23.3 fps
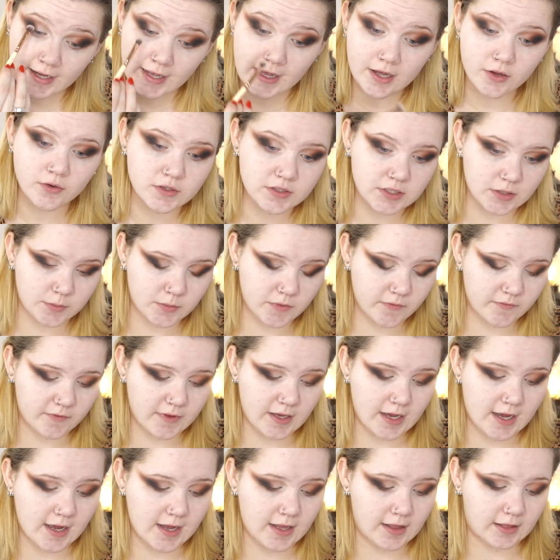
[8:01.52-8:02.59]
out some of
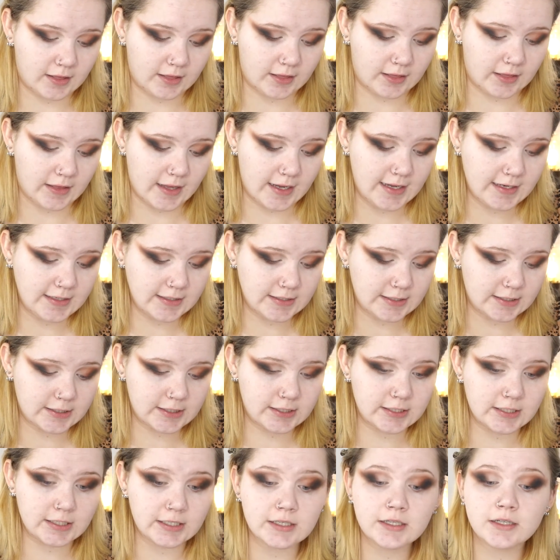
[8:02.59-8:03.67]
that
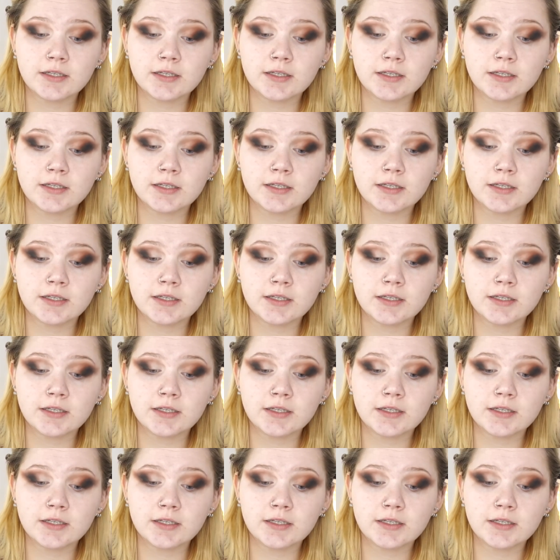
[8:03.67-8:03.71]
light,